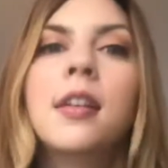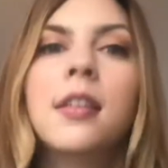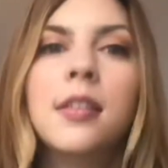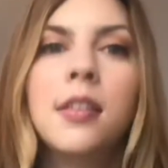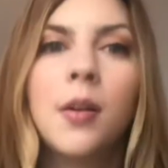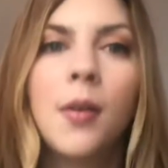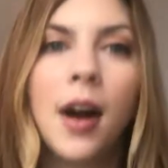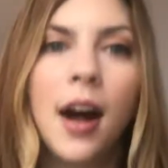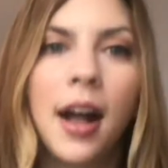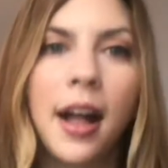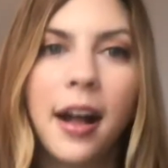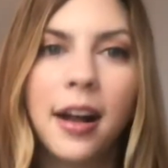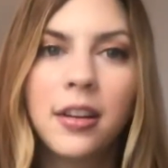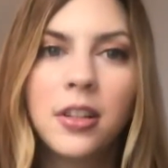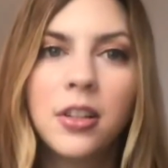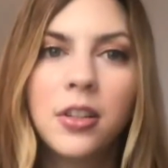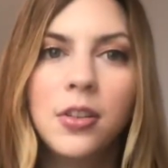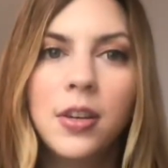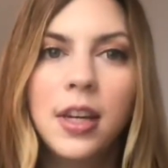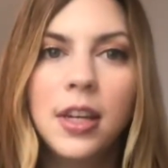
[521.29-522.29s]
So I
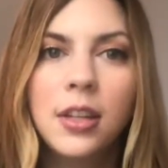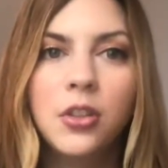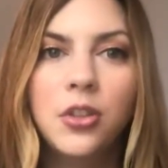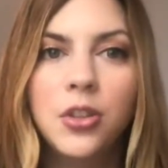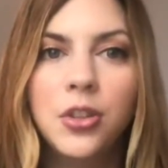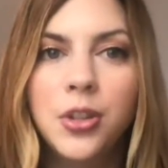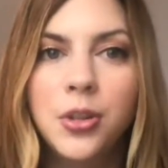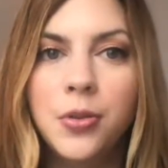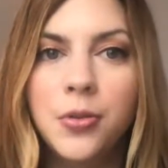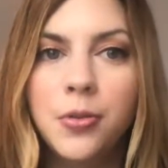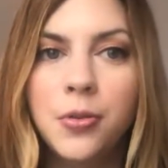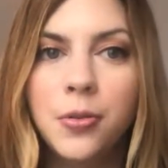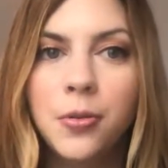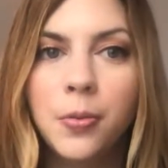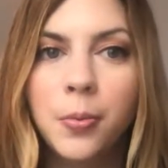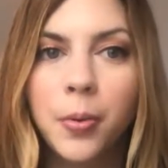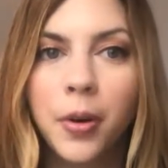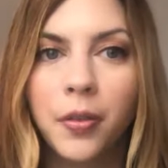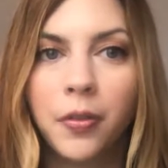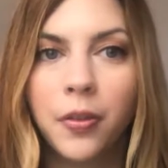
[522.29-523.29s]
actually
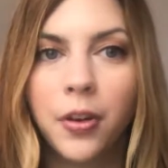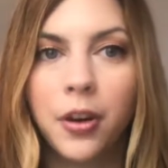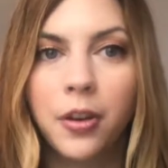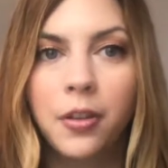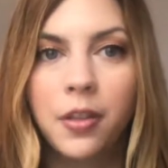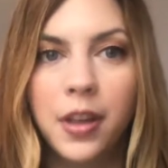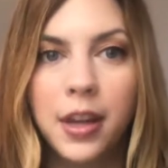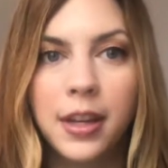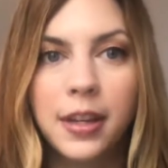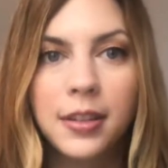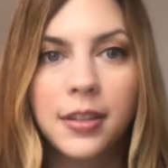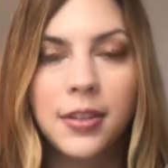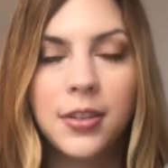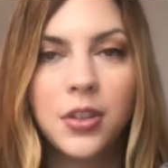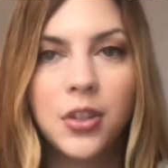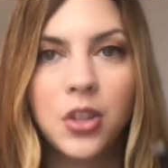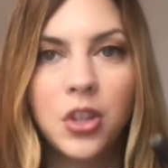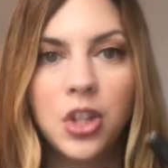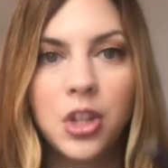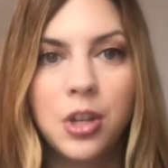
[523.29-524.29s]
do prefer
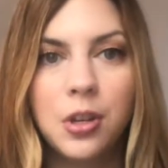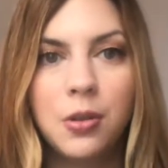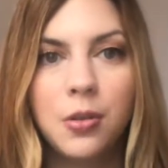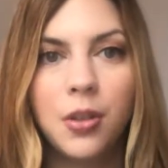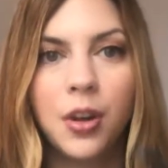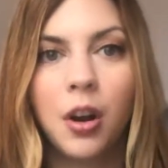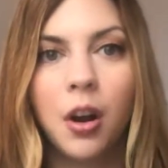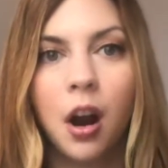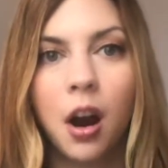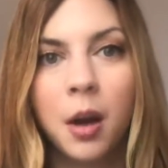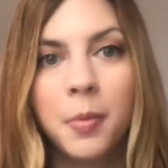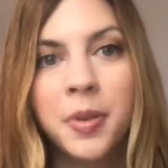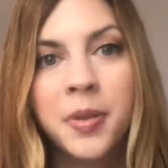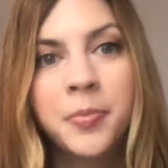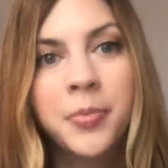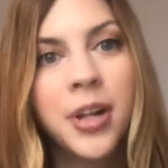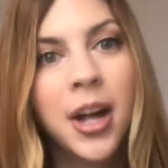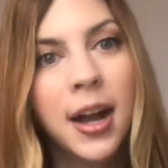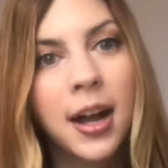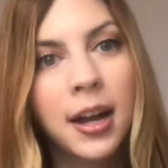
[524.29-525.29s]
this to the
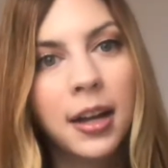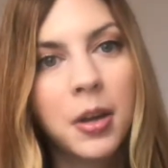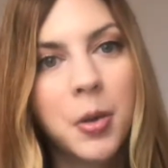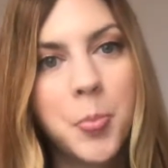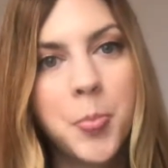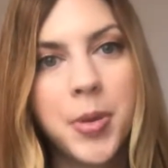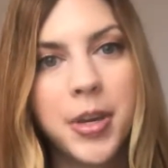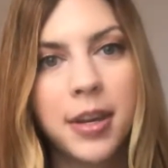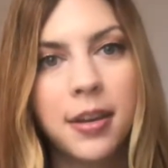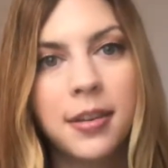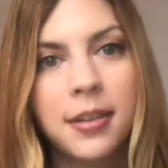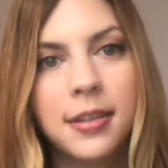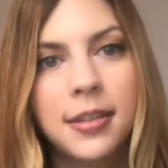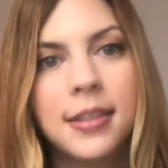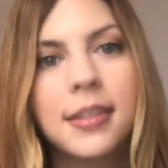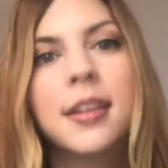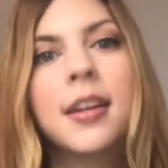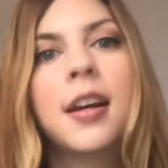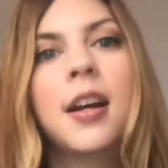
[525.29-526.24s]
Carbon Black because